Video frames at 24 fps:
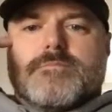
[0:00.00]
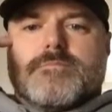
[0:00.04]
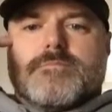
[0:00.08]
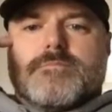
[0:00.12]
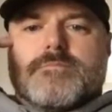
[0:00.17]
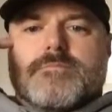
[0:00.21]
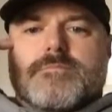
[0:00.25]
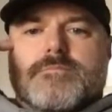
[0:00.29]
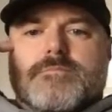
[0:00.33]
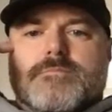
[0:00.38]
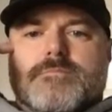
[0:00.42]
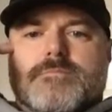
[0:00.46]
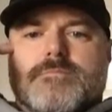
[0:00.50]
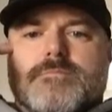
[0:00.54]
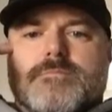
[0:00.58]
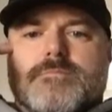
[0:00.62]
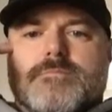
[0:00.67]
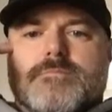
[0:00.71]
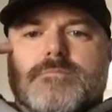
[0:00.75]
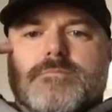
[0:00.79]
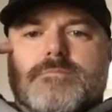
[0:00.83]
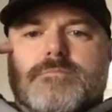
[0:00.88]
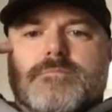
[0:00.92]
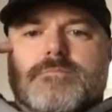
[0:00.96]

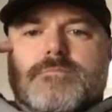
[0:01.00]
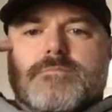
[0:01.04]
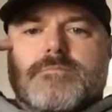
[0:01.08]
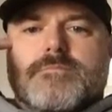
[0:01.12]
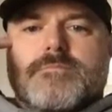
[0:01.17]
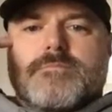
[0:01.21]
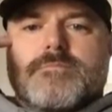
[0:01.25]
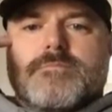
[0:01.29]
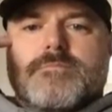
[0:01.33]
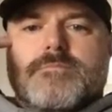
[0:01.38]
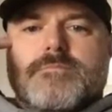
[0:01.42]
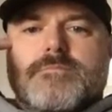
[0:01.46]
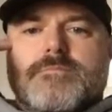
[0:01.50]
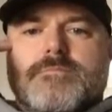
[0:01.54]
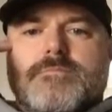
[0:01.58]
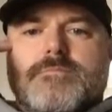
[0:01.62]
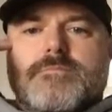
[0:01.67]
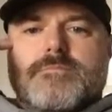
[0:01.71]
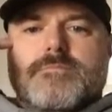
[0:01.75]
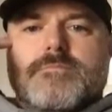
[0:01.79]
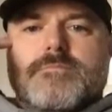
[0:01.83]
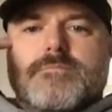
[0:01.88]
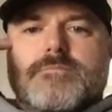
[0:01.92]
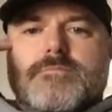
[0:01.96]

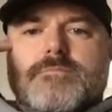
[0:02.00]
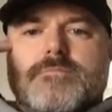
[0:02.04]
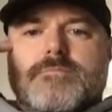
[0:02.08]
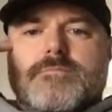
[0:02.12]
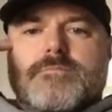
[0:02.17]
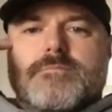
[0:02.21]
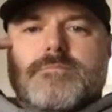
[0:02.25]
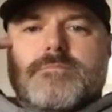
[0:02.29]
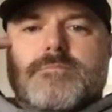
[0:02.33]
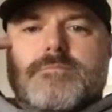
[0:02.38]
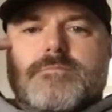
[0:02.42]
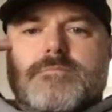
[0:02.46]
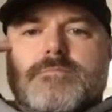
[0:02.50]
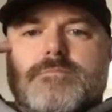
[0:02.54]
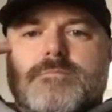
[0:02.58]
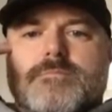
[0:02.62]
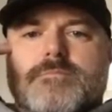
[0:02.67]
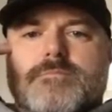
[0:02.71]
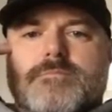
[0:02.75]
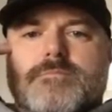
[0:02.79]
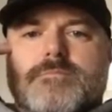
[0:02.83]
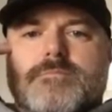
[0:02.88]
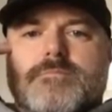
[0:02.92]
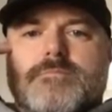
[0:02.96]

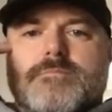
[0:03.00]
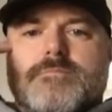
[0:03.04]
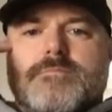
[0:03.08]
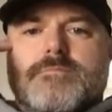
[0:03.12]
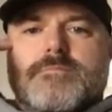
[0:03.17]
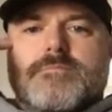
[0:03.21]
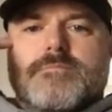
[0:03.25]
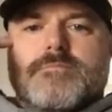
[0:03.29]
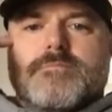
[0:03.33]
No words are spoken by the person on screen.